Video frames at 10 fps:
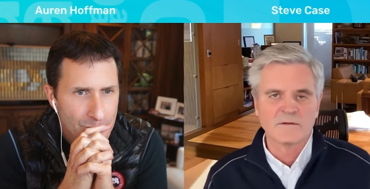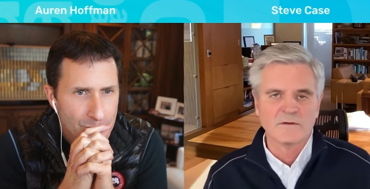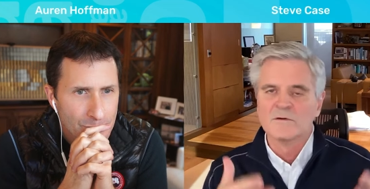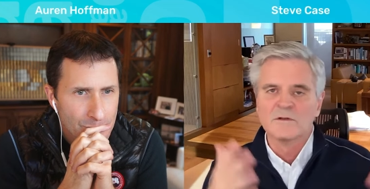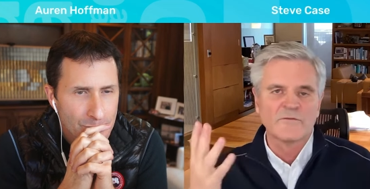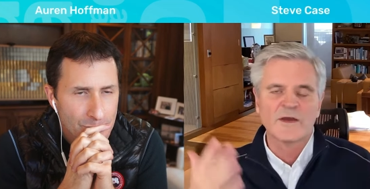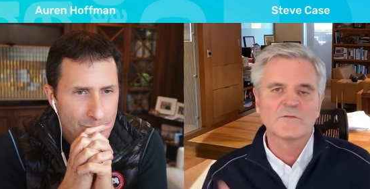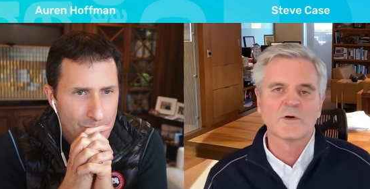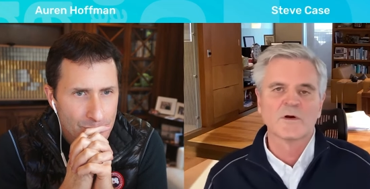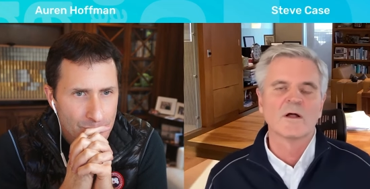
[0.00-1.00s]
Speaker 1: and Google and
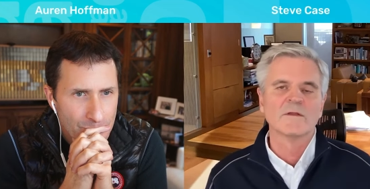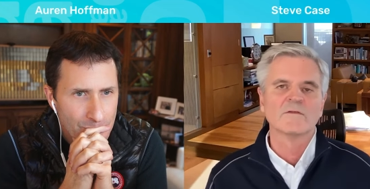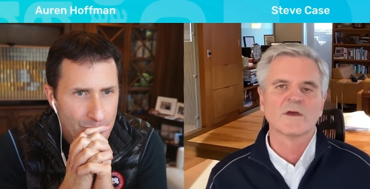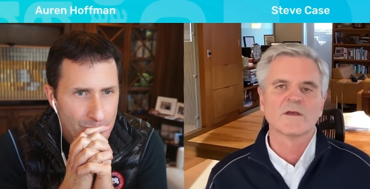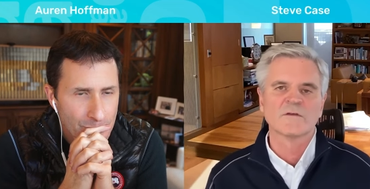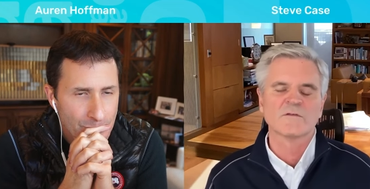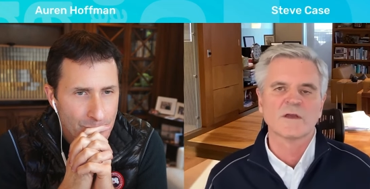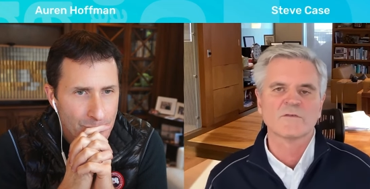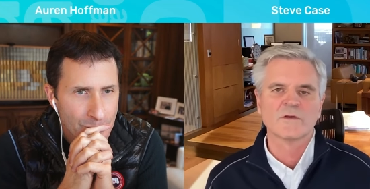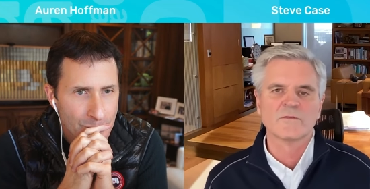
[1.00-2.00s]
Facebook, all these things
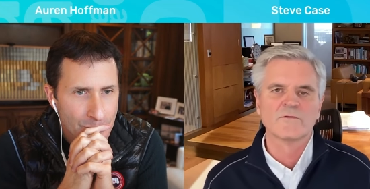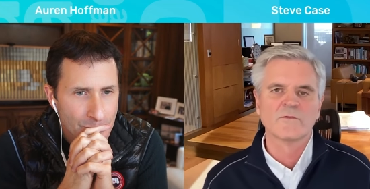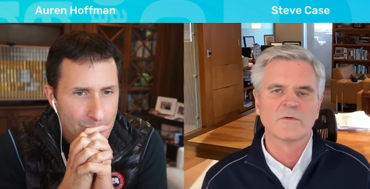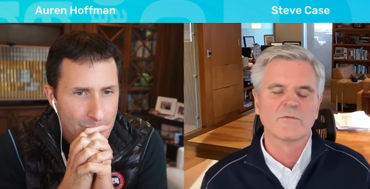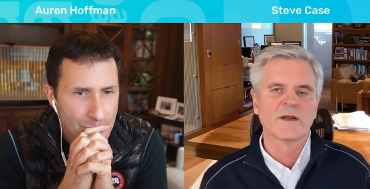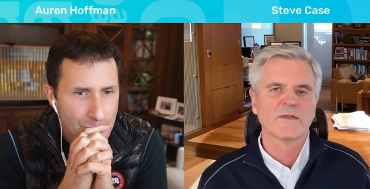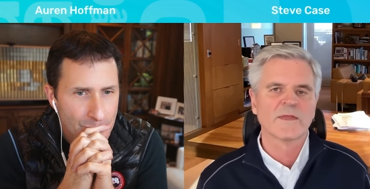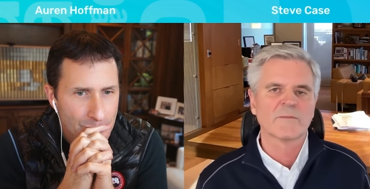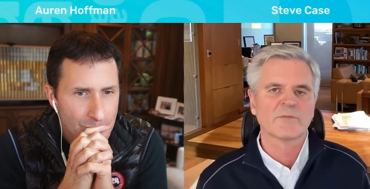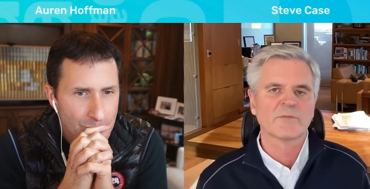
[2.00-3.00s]
essentially were running
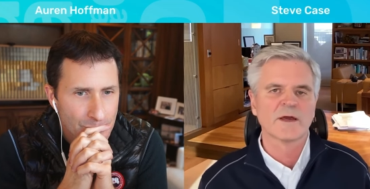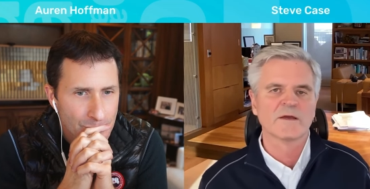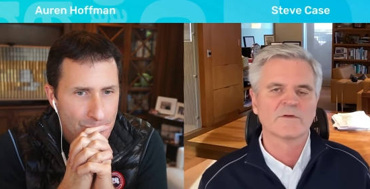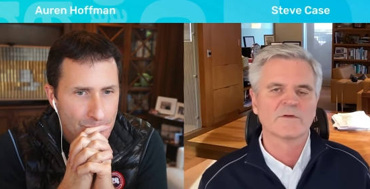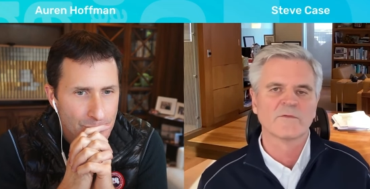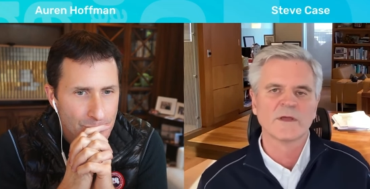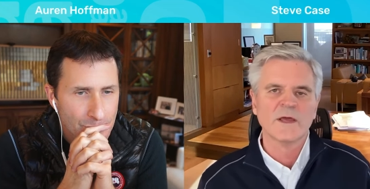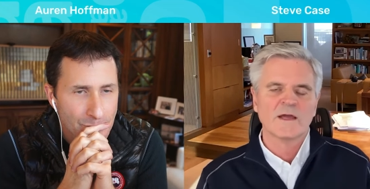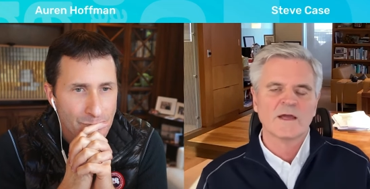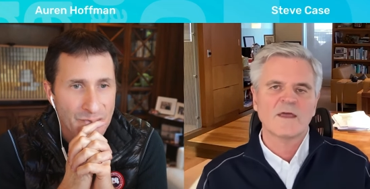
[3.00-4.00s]
that play. So we
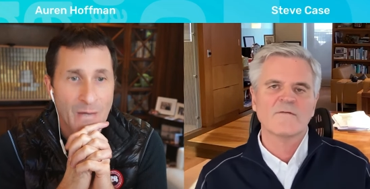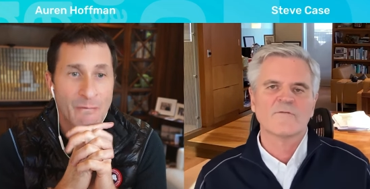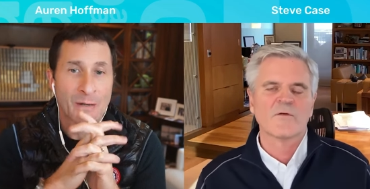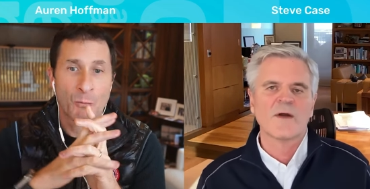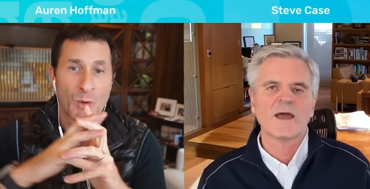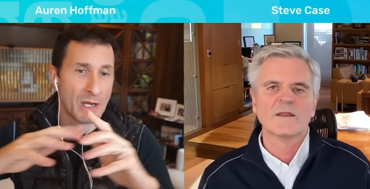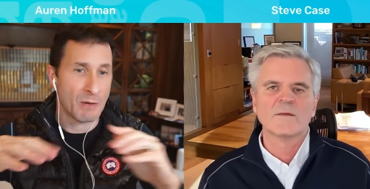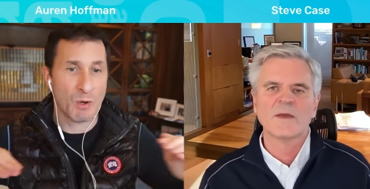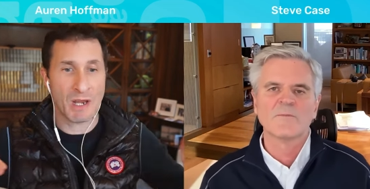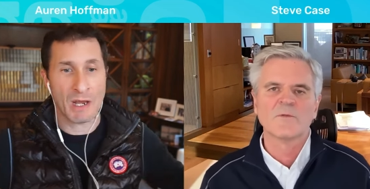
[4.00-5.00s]
can take in fact, we,
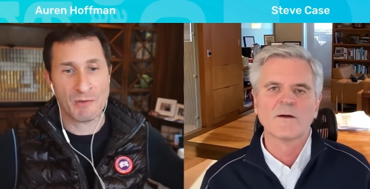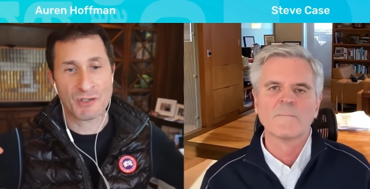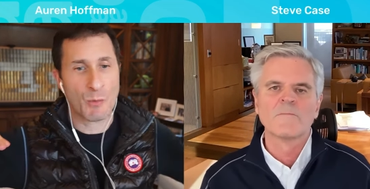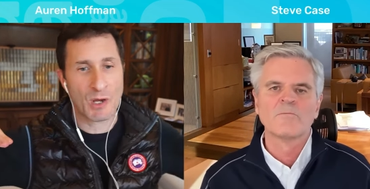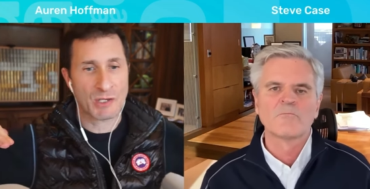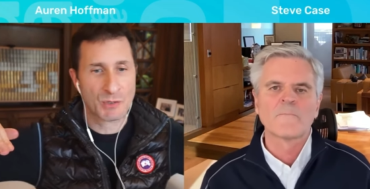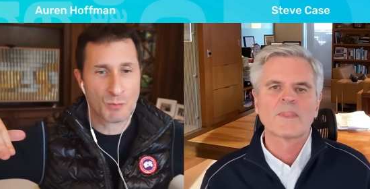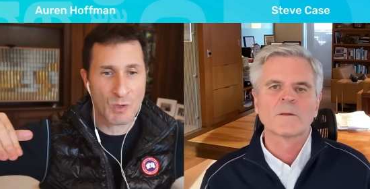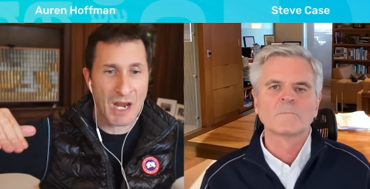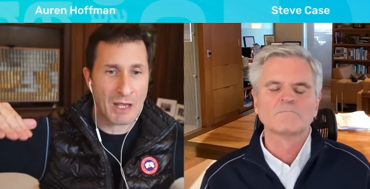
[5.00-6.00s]
we in are- some
Speaker 2: ways
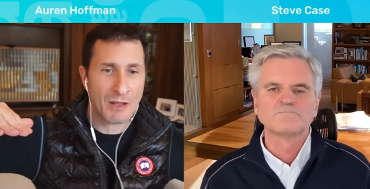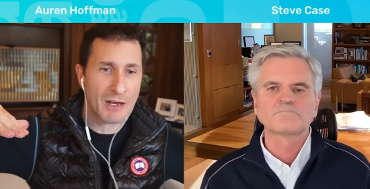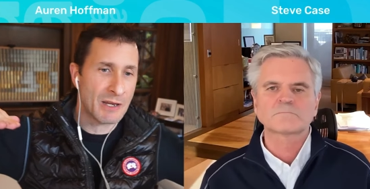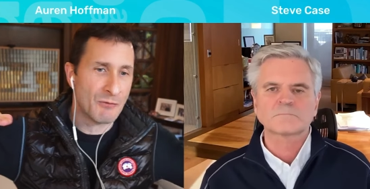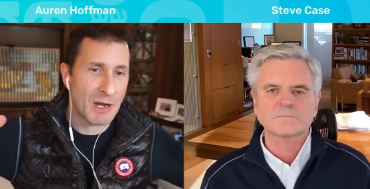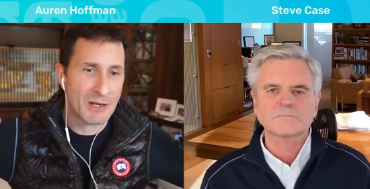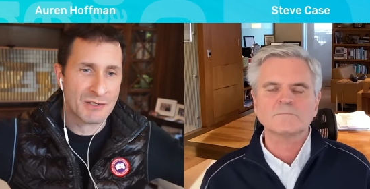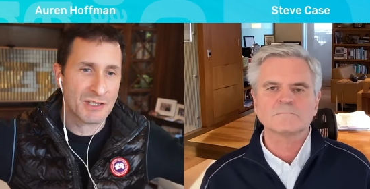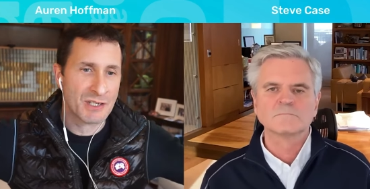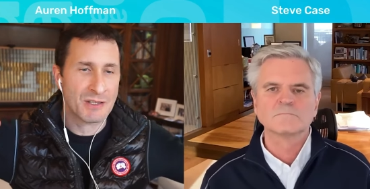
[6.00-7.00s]
we got lucky, right?
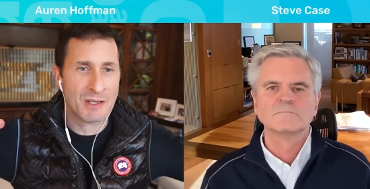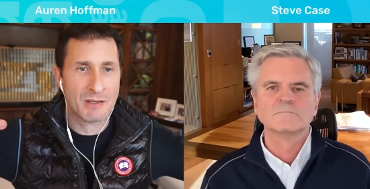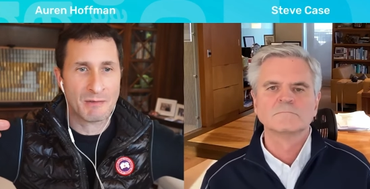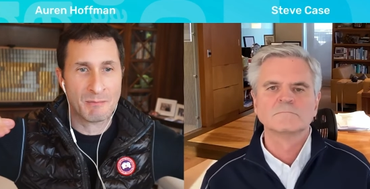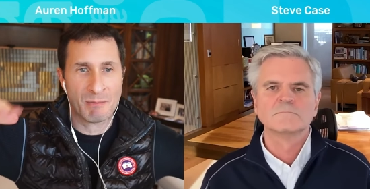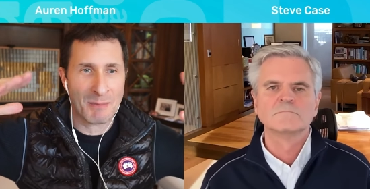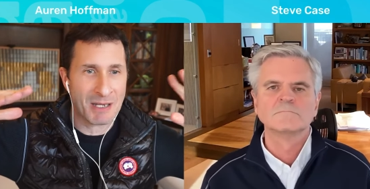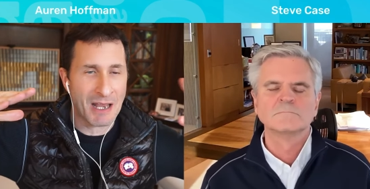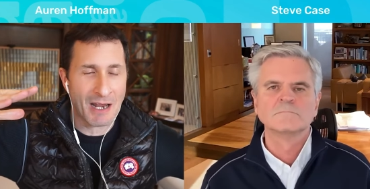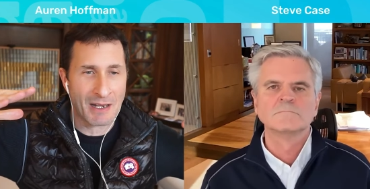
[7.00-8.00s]
Because in uh,
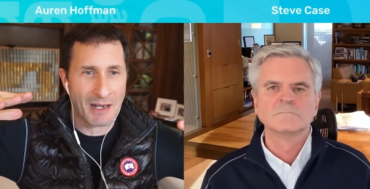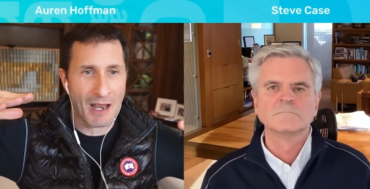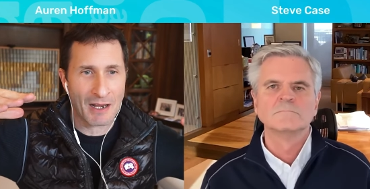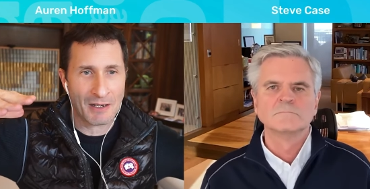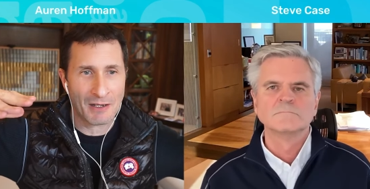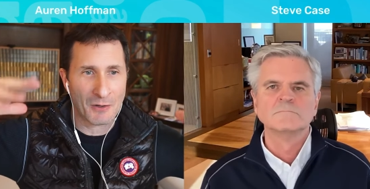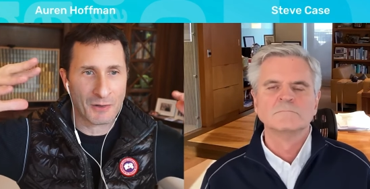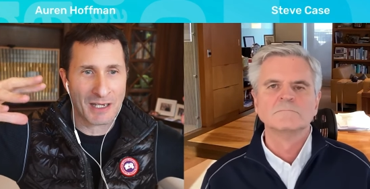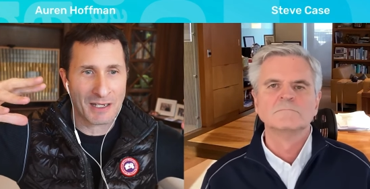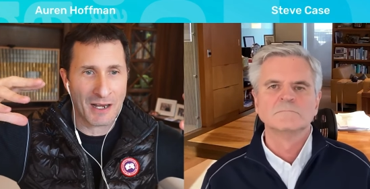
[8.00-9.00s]
maybe '99, you know,
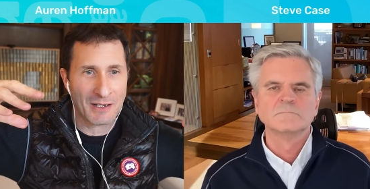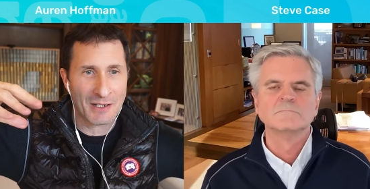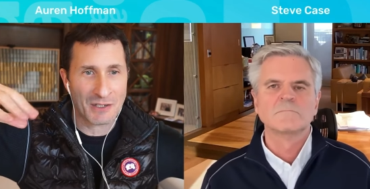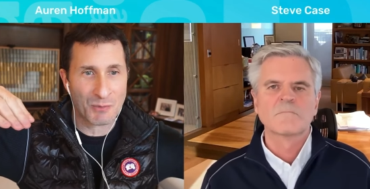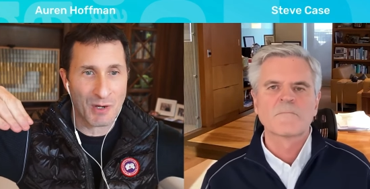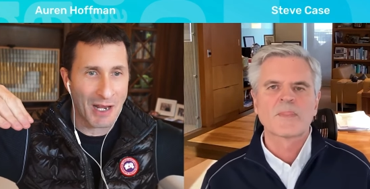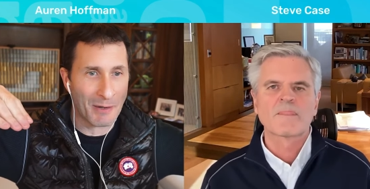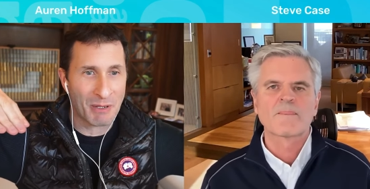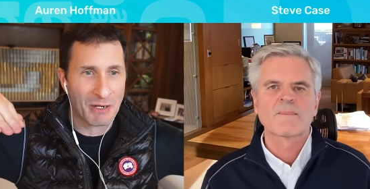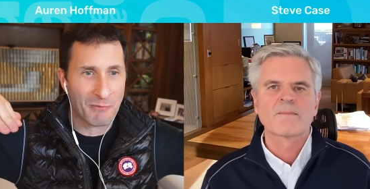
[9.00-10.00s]
late '90s, we
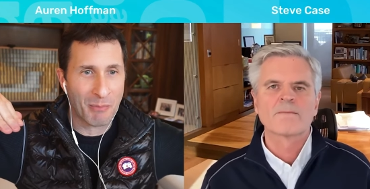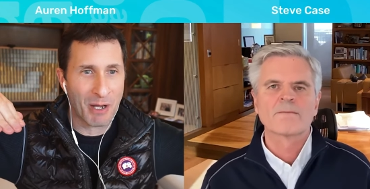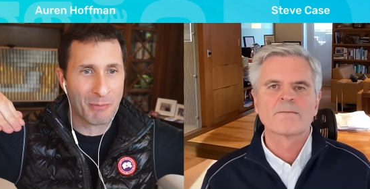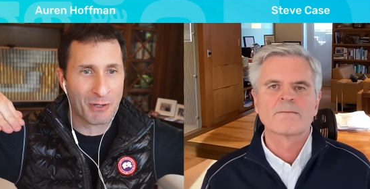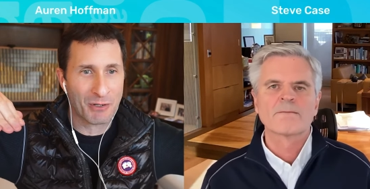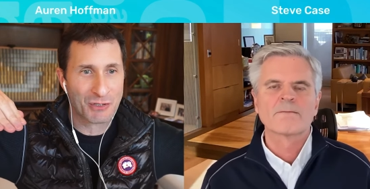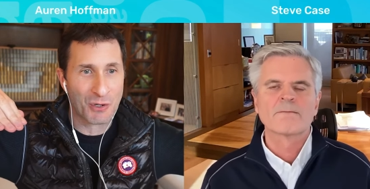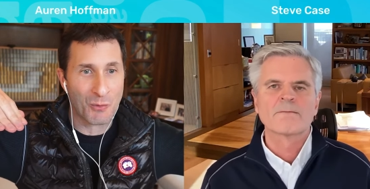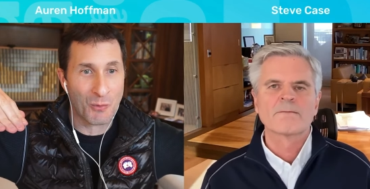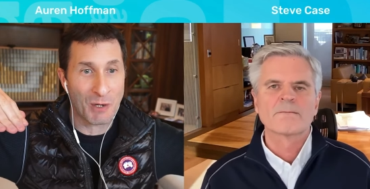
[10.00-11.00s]
had a bit of a bubble,
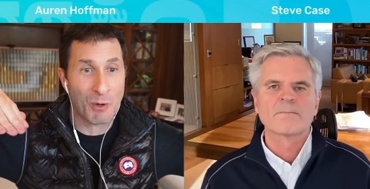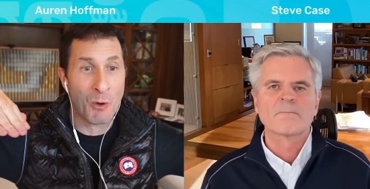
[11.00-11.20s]
so we we